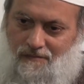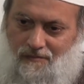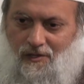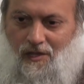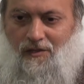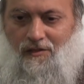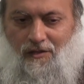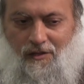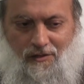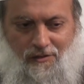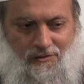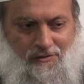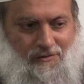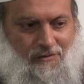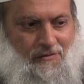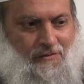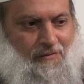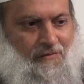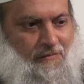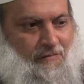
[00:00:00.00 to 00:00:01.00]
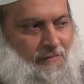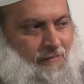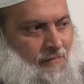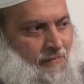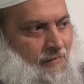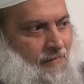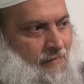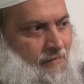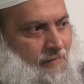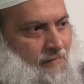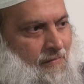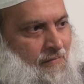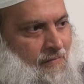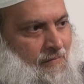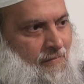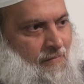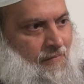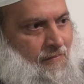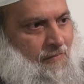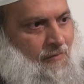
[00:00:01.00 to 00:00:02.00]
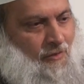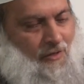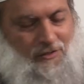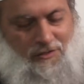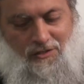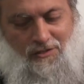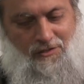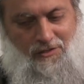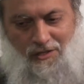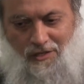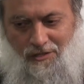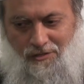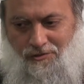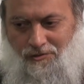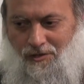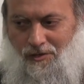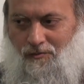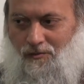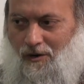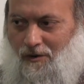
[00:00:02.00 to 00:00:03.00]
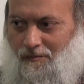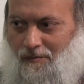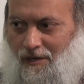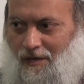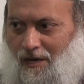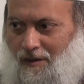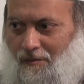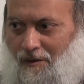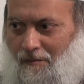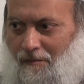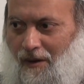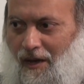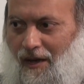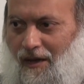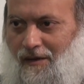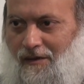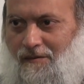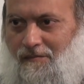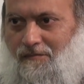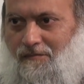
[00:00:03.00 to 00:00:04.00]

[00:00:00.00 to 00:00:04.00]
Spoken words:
then this. He says, these three won't be coming back.